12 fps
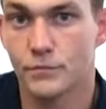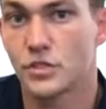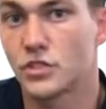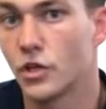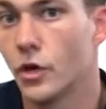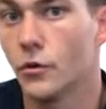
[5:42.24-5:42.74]

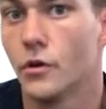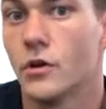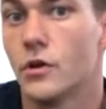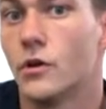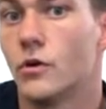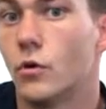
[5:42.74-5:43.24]
So
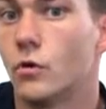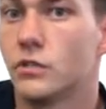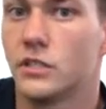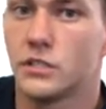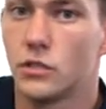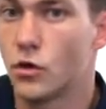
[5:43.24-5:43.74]
all
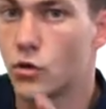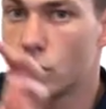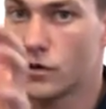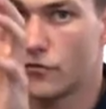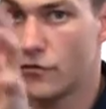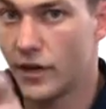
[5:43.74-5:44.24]
these
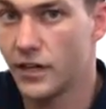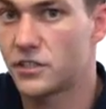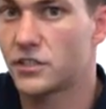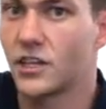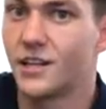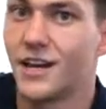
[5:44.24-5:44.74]
knock-on
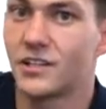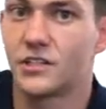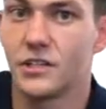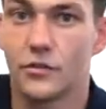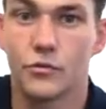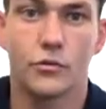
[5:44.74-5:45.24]
effects can
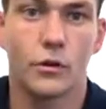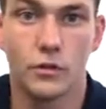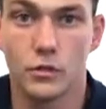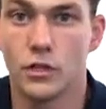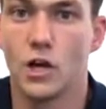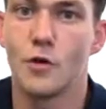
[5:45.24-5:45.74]
actually throw
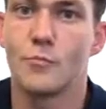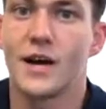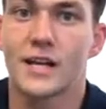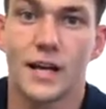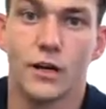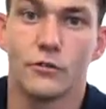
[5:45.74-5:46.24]
your lower
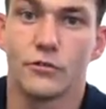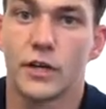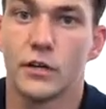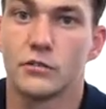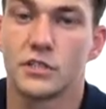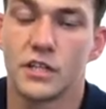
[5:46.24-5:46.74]
back out of
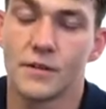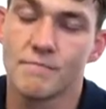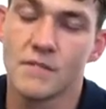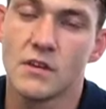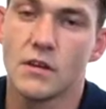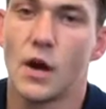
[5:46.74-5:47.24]
kilter,
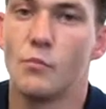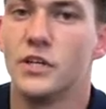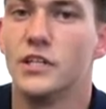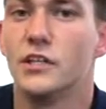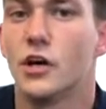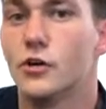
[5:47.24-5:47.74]
and
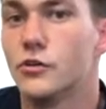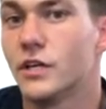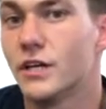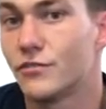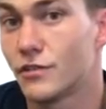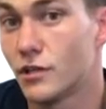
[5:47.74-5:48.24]
we know that
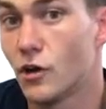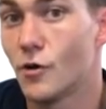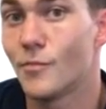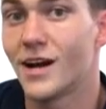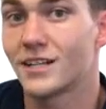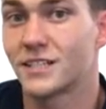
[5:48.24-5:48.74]
if the lower
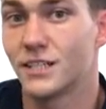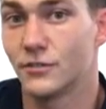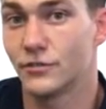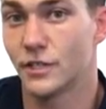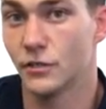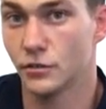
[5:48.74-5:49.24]
back's out
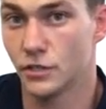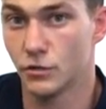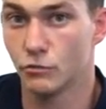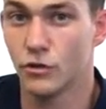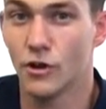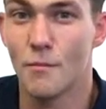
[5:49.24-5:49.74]
of kilter,
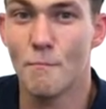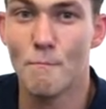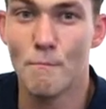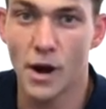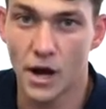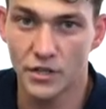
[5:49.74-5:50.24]
we're at a
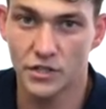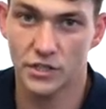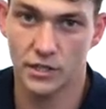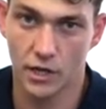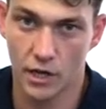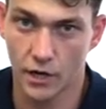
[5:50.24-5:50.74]
much
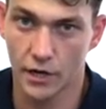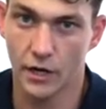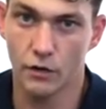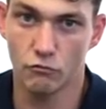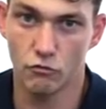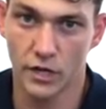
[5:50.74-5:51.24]

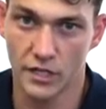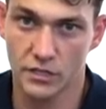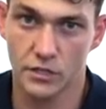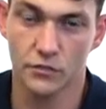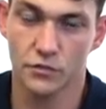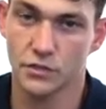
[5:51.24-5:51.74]
higher
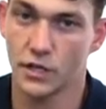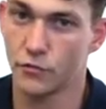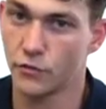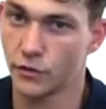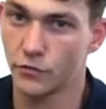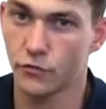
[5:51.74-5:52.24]
risk of
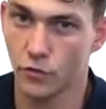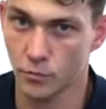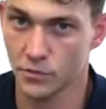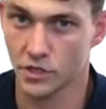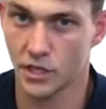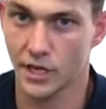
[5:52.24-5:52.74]
suffering
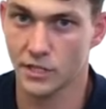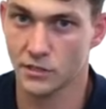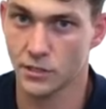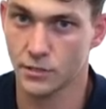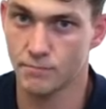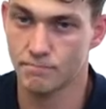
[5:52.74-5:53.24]
from
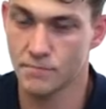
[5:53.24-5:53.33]
sciatica.